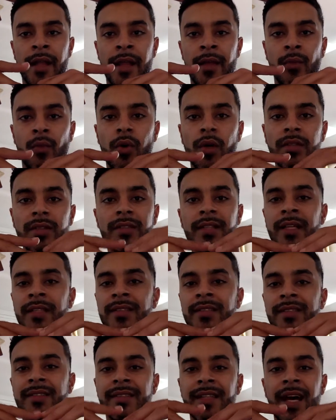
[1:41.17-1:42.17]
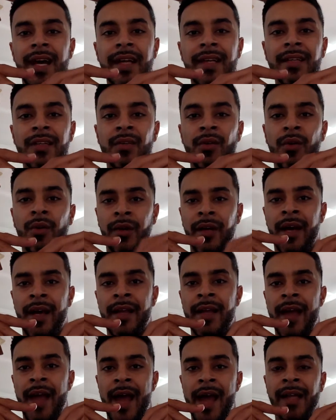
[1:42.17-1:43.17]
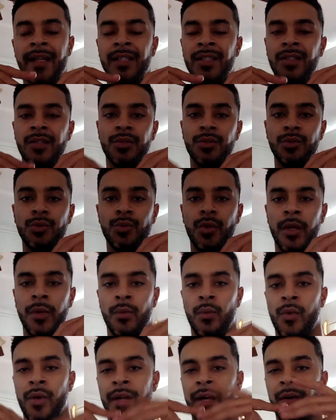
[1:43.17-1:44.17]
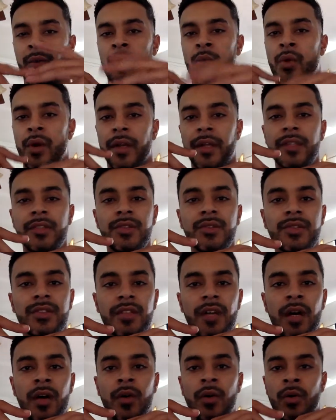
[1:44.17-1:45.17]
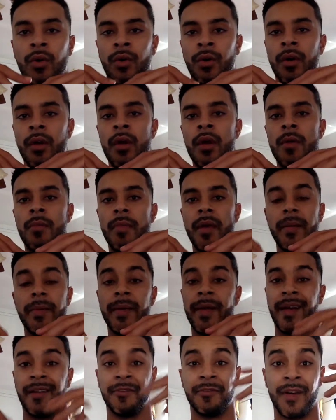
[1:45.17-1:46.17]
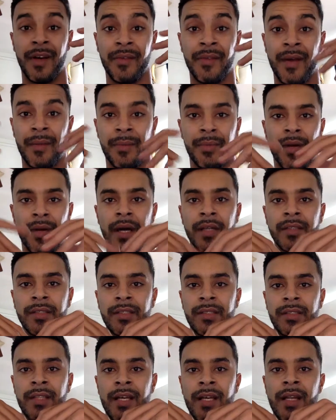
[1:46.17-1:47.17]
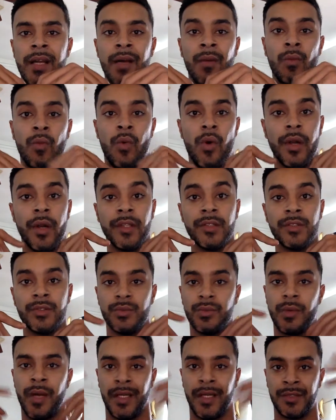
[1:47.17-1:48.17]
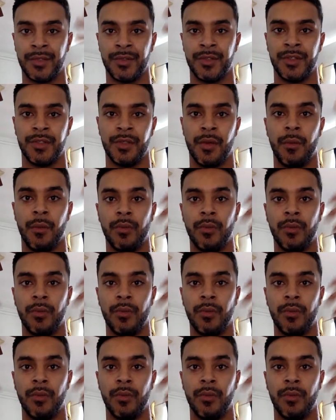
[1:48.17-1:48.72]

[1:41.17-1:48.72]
And once I decided or kind of had a clue on what I wanted to sell, or maybe I found that product that I wanted to actually,